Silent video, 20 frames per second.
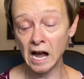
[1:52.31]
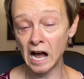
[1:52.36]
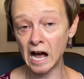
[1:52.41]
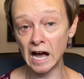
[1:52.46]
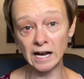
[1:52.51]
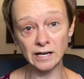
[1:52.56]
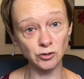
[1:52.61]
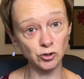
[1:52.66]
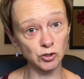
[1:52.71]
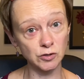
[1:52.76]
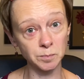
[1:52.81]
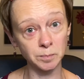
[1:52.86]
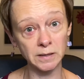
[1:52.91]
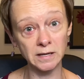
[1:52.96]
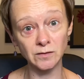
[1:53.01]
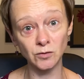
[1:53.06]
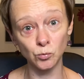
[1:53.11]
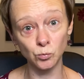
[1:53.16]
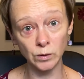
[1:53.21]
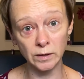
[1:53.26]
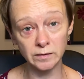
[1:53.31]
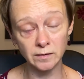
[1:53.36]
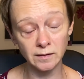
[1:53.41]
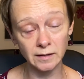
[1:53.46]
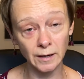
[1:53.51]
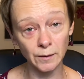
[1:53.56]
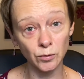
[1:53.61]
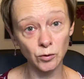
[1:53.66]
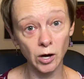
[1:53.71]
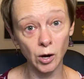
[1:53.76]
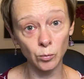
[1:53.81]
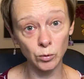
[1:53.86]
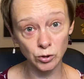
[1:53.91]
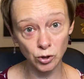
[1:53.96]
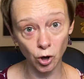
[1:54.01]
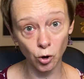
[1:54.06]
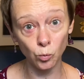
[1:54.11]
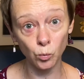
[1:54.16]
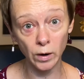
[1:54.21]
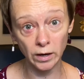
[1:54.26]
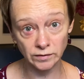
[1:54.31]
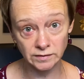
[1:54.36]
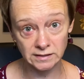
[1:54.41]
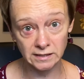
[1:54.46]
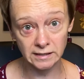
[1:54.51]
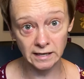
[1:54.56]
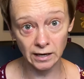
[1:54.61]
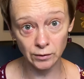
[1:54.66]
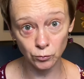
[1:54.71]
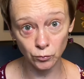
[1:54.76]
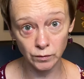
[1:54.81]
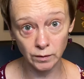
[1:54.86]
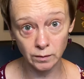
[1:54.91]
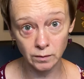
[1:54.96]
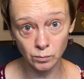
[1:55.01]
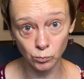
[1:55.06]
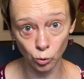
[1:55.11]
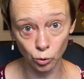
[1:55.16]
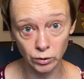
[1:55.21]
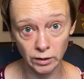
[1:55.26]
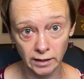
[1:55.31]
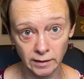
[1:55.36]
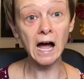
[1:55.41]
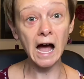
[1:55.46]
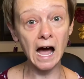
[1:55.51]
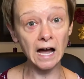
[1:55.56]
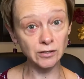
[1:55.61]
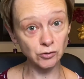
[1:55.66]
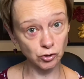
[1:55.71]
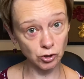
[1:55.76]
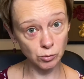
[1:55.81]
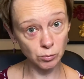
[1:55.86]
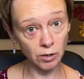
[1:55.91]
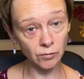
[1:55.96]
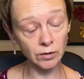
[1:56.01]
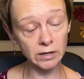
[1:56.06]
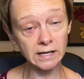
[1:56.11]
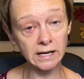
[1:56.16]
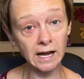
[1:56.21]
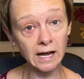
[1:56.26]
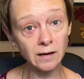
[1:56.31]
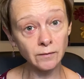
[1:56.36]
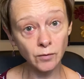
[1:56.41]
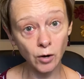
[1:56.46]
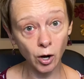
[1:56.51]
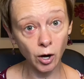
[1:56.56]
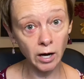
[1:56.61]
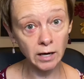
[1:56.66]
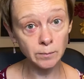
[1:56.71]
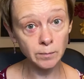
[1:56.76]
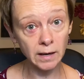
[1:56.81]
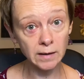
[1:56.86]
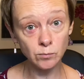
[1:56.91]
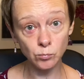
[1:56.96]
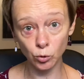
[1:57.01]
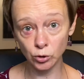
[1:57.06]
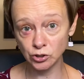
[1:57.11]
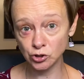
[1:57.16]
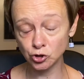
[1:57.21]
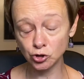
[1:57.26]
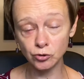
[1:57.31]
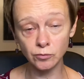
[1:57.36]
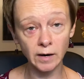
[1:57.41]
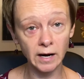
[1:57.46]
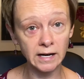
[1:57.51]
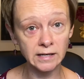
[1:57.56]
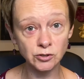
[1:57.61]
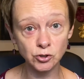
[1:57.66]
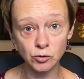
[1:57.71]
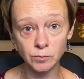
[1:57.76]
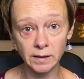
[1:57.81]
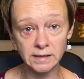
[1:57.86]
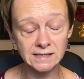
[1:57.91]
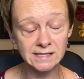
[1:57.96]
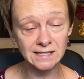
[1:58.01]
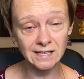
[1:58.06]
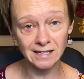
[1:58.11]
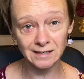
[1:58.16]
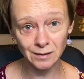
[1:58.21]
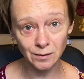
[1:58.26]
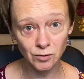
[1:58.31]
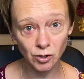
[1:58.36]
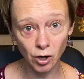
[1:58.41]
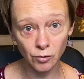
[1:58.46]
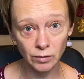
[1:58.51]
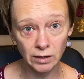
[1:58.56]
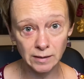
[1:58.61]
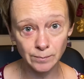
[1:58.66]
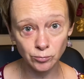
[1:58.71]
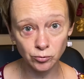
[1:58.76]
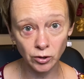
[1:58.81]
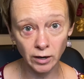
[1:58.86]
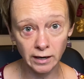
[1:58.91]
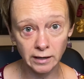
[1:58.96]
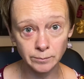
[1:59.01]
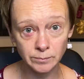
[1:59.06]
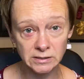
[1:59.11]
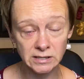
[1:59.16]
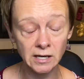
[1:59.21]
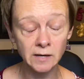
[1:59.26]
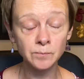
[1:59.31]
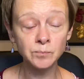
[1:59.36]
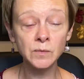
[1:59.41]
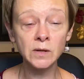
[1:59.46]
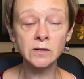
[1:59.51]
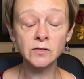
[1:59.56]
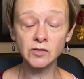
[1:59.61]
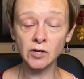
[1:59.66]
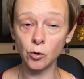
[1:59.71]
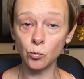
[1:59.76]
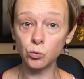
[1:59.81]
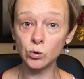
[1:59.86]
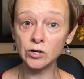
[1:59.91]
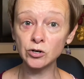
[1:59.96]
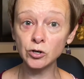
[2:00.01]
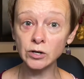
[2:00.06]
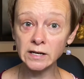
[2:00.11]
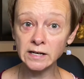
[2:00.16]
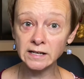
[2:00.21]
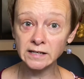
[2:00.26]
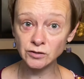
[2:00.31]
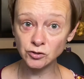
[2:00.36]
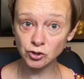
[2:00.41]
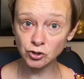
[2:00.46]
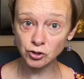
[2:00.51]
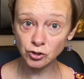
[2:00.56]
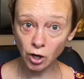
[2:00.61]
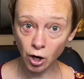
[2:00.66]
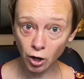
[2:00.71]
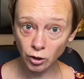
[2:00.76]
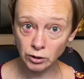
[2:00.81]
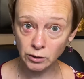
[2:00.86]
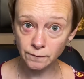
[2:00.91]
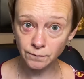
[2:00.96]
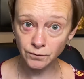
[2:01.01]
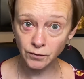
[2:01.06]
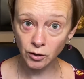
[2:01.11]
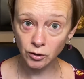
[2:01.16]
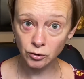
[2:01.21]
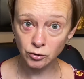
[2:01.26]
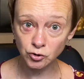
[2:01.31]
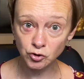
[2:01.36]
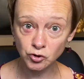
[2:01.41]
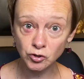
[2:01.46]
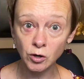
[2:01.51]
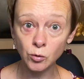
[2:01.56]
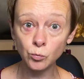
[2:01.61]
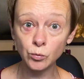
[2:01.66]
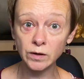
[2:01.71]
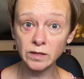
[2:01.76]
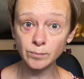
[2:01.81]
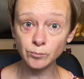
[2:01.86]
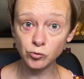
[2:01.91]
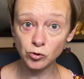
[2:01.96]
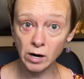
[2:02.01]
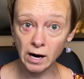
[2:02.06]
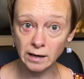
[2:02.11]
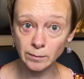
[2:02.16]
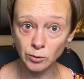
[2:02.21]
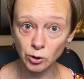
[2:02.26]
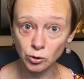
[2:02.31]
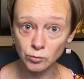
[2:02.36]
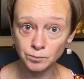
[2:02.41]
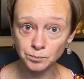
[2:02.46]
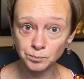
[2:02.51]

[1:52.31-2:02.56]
I just picked the ones that I thought would go well together this morning. I do already have on my moisturizer. My skin is already prepped. So we're going to get started first with primer.